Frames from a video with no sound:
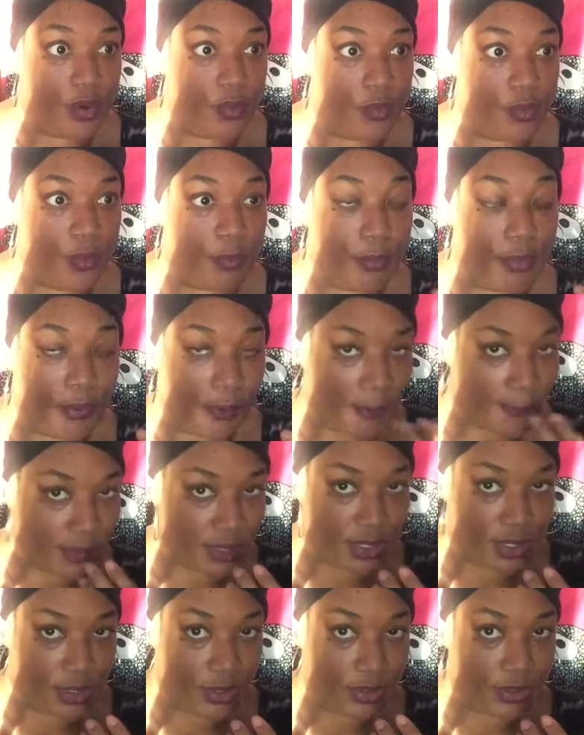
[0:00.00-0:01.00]
will
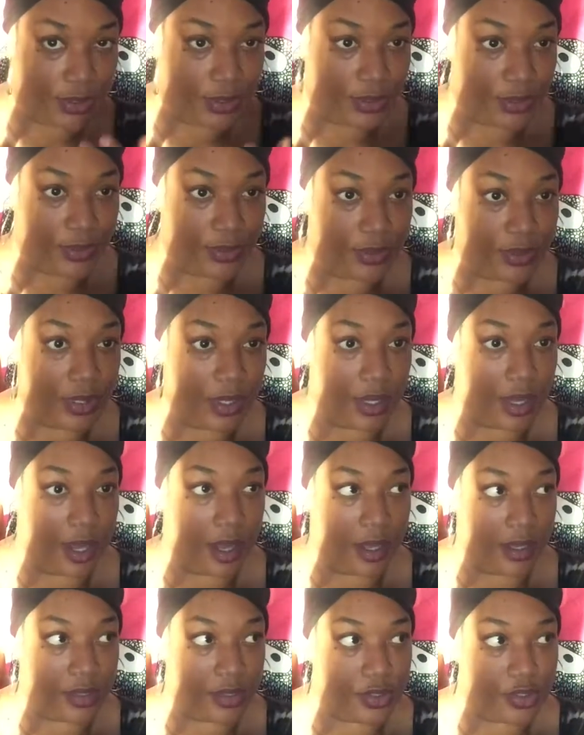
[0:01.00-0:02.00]
prompt you to
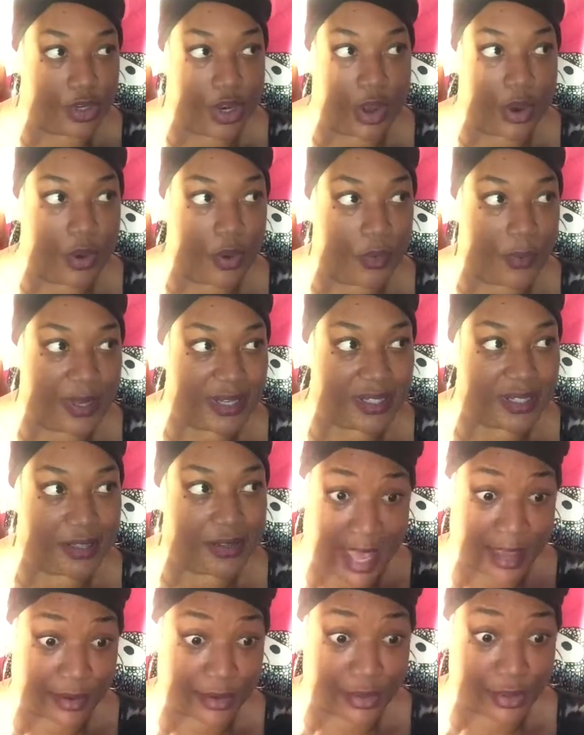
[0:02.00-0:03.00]
know and
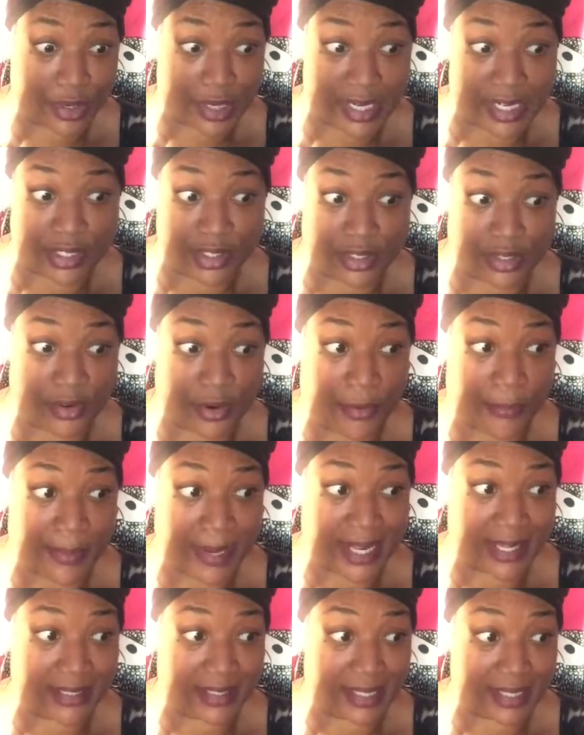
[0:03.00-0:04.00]
to acknowledge your
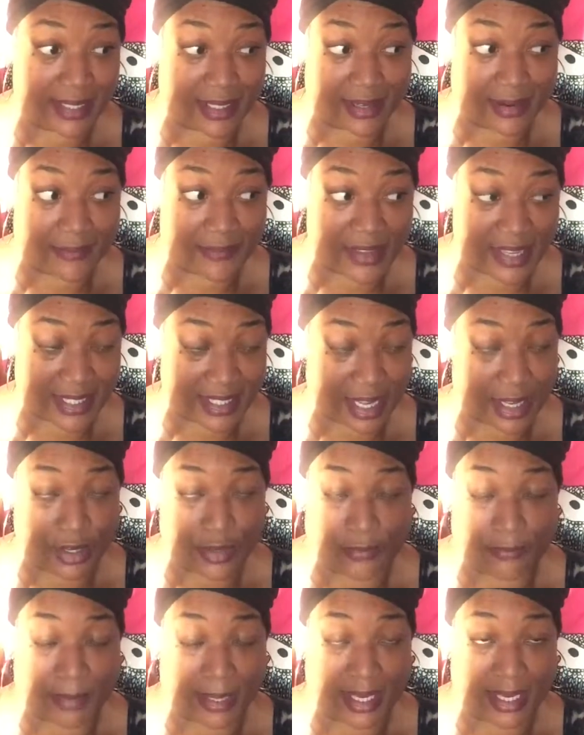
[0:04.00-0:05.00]
blessings and the things that
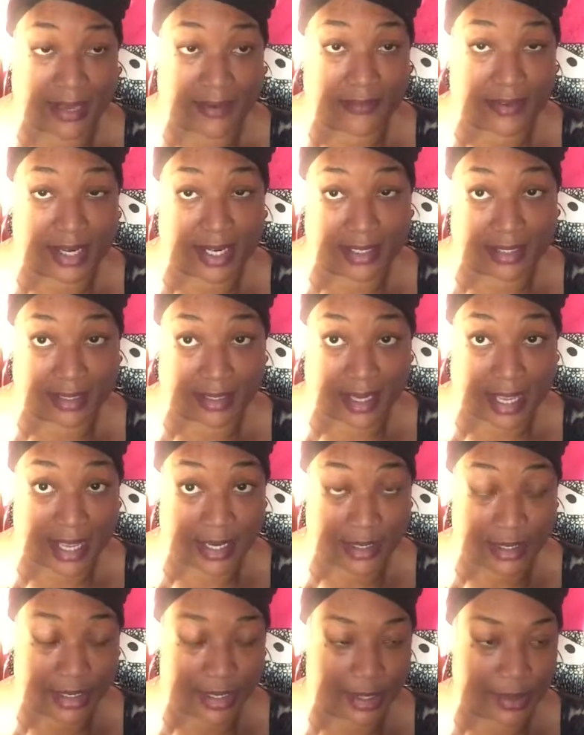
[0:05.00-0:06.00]
you've been given.
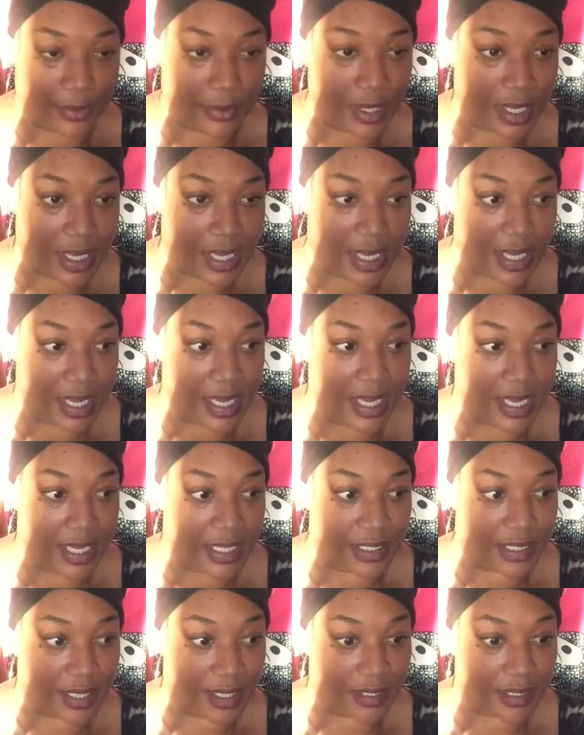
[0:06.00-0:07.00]
And you know,
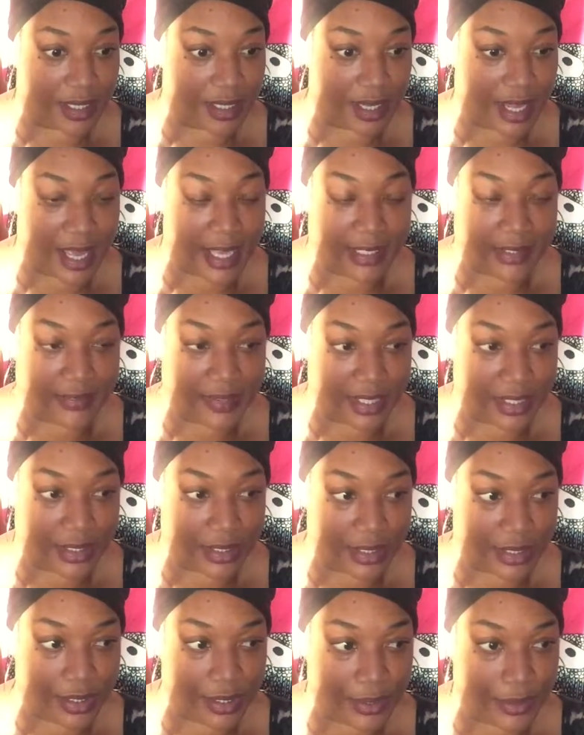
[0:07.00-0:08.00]
it's such a nice thing
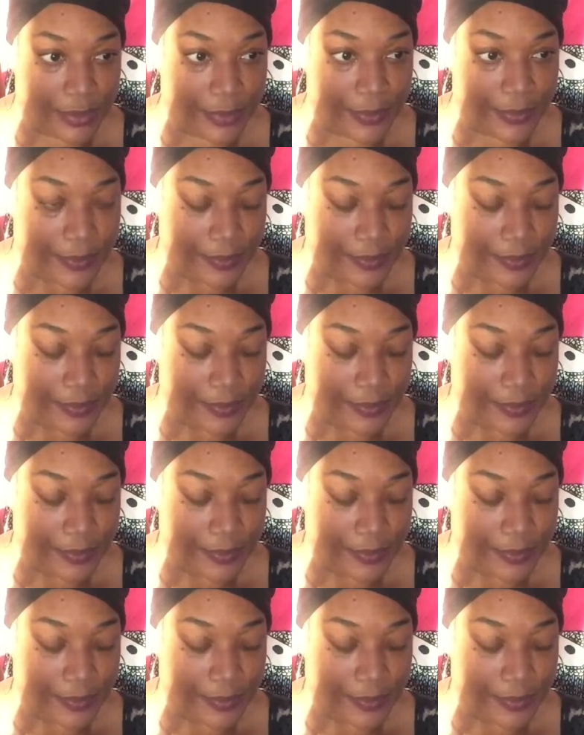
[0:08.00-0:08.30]
to do.